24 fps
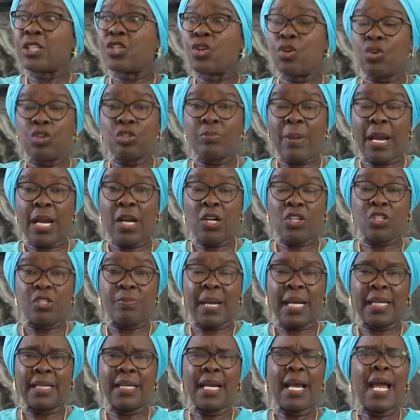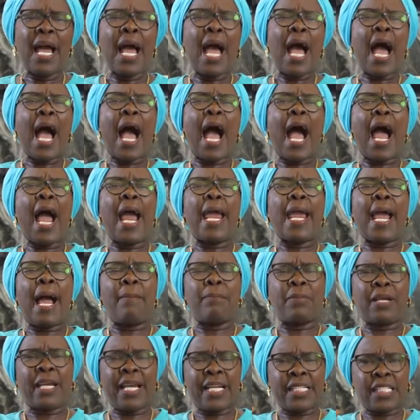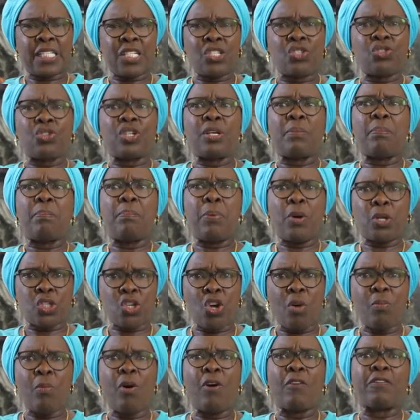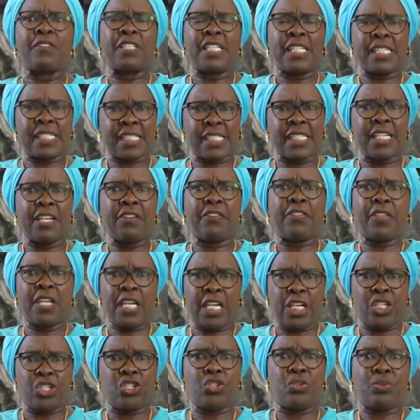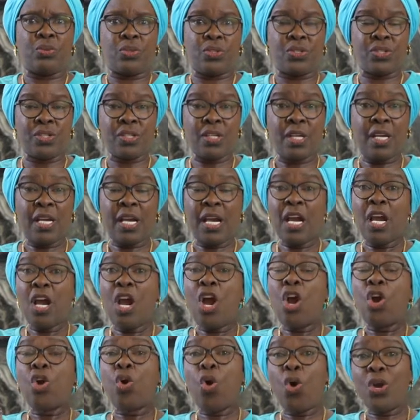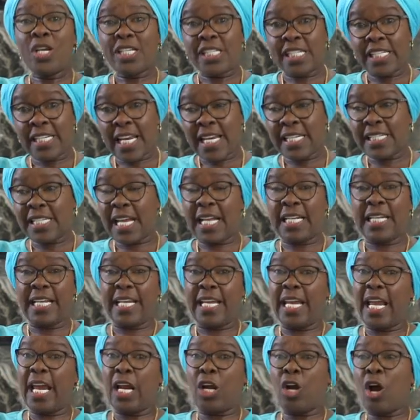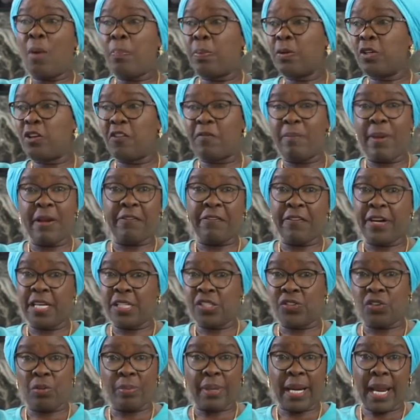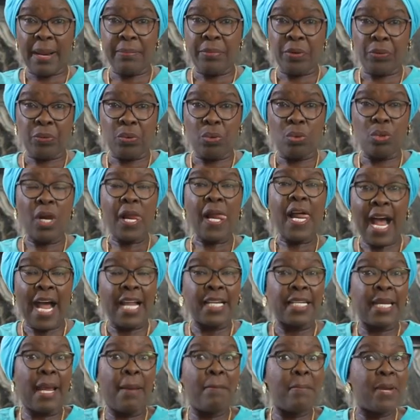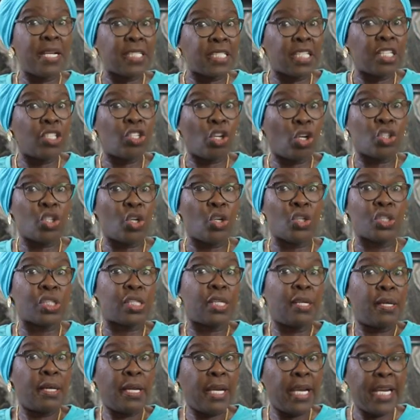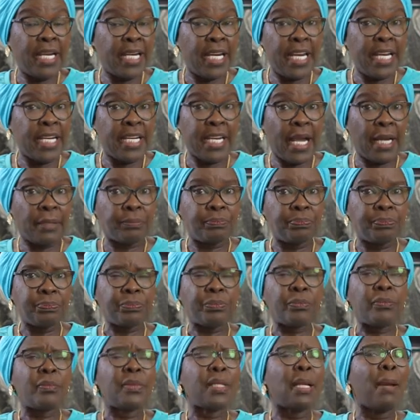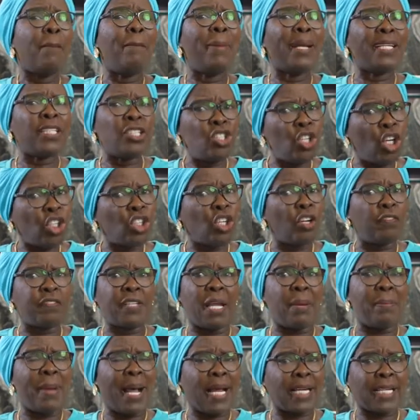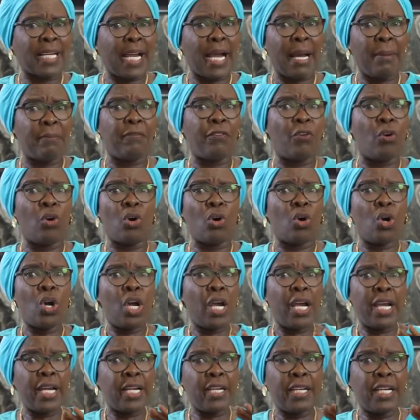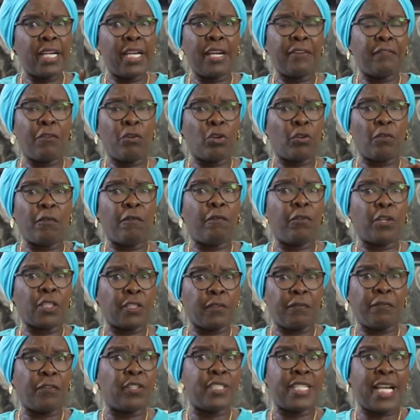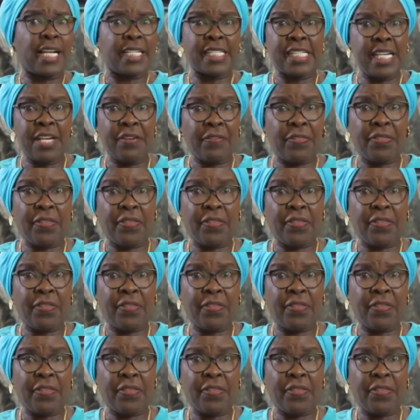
I told my husband, I am getting to the bottom of these teeth issues. Coincidentally, a couple of my friends from Cameroon, amazing doctors in India, but none of them had come for their teeth.